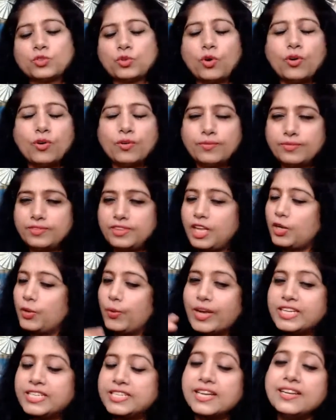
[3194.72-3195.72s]
So
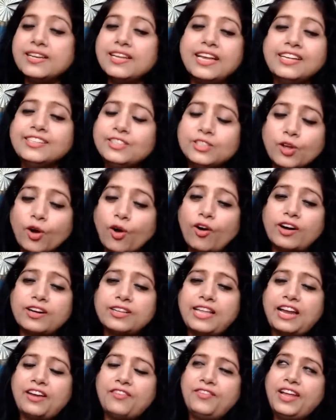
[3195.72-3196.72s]
the question is
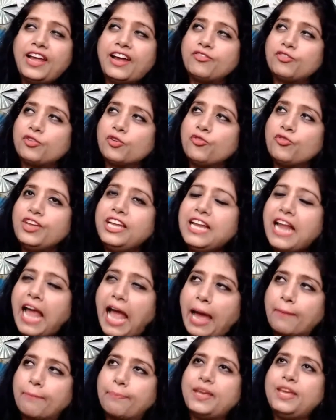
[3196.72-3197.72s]
not that we have to
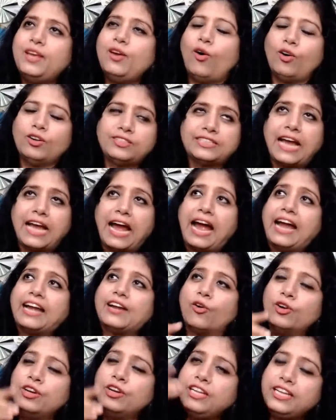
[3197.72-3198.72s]
feel happy or
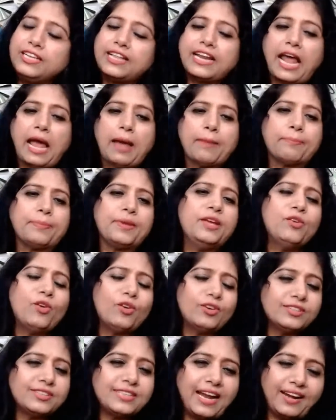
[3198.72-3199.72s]
sad or neither
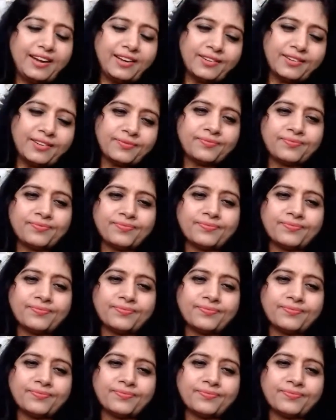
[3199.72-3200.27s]
happy nor sad.